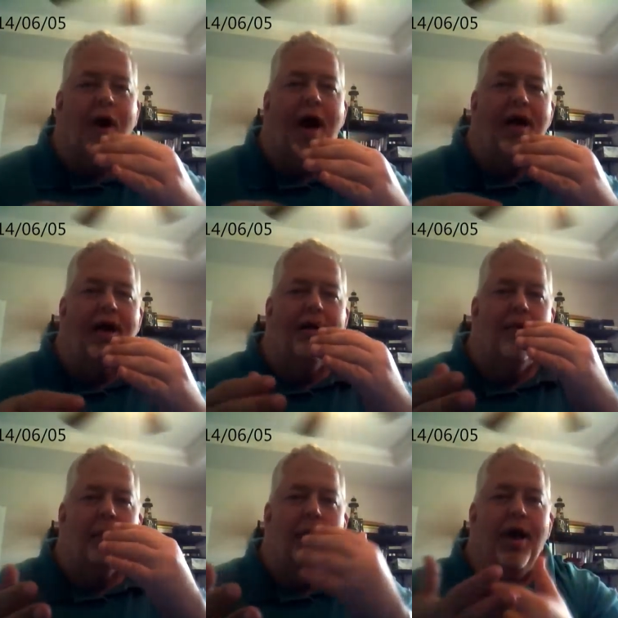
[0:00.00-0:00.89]
I am
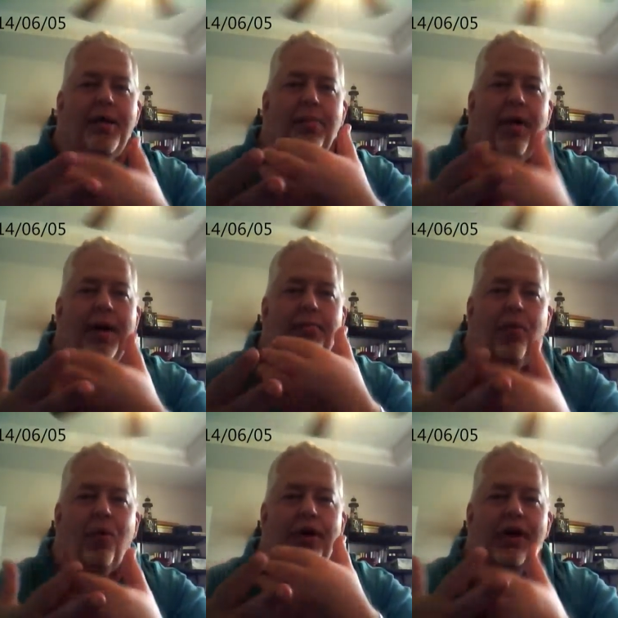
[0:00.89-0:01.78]
a blood bought,
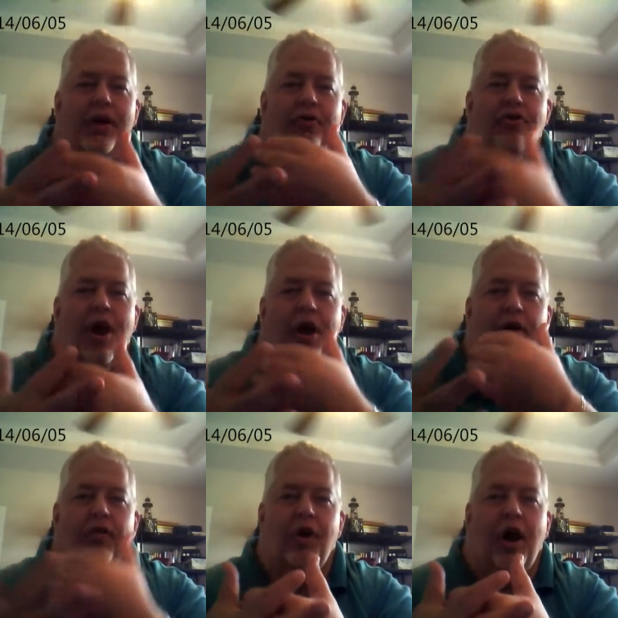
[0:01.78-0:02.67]
born again child
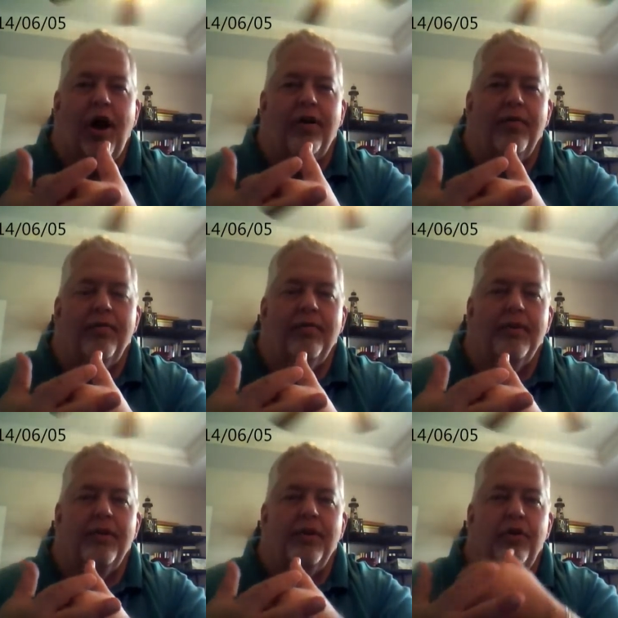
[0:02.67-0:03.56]
of God.
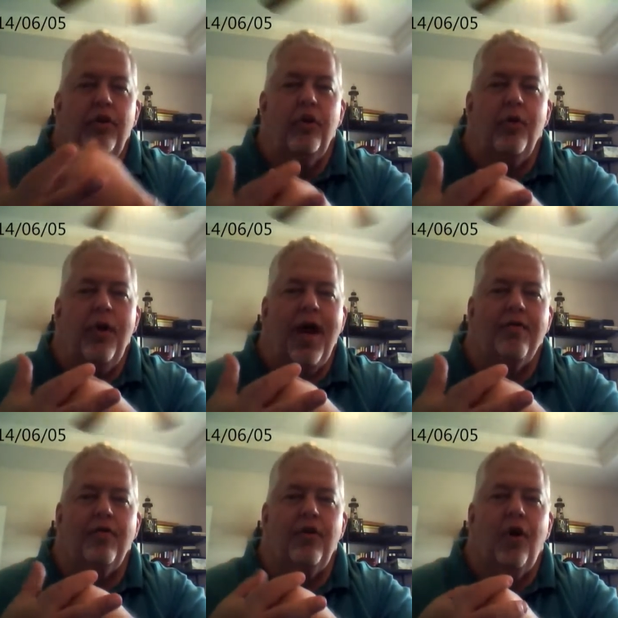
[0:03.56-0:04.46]
You
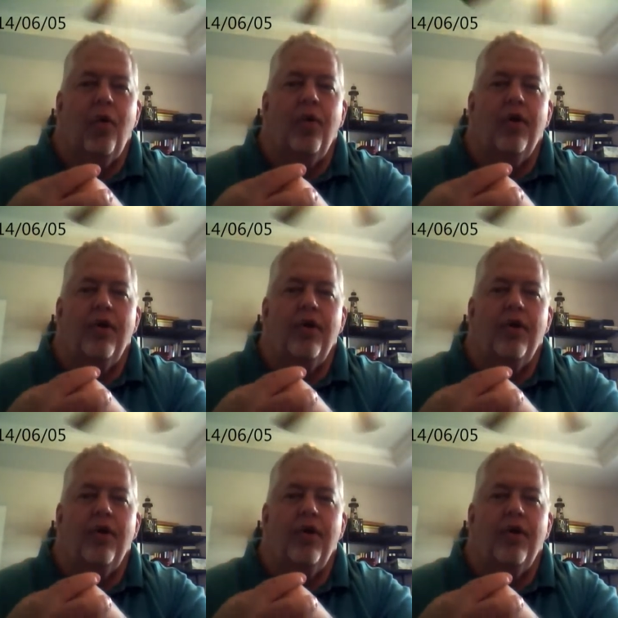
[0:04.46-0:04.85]
have no